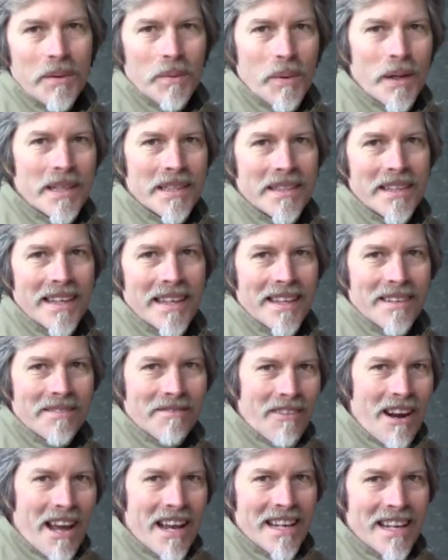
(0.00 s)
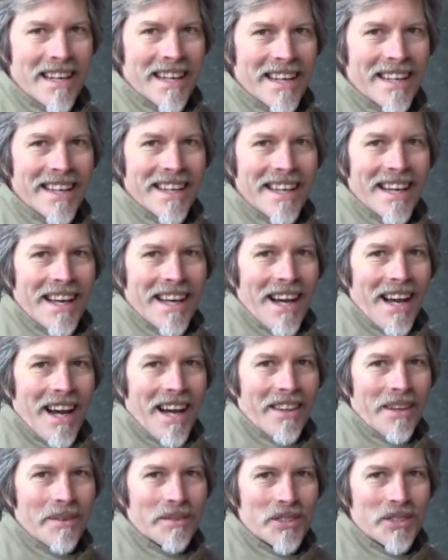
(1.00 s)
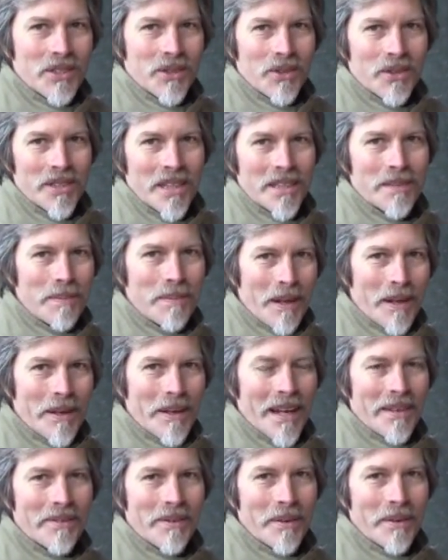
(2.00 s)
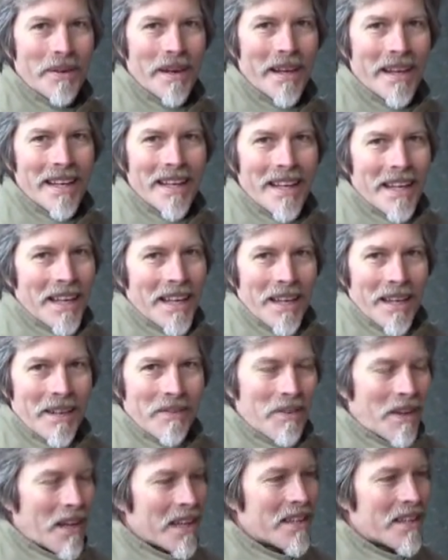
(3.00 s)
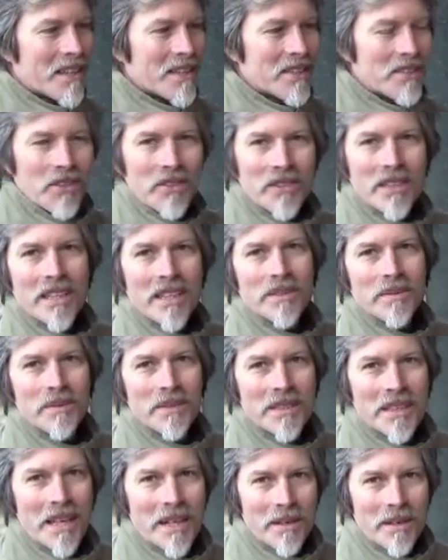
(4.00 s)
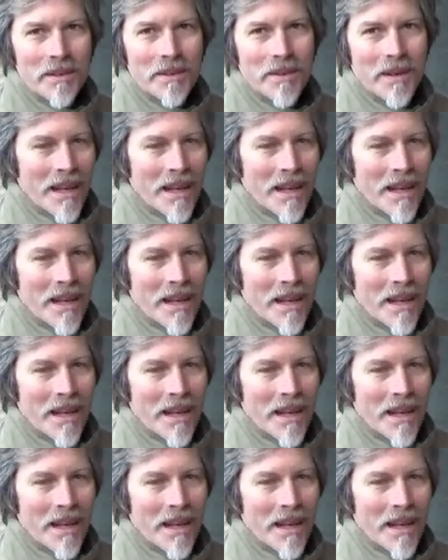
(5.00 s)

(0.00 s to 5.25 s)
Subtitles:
windy and rainy and there was sawdust blowing everywhere. In fact, the sawdust was so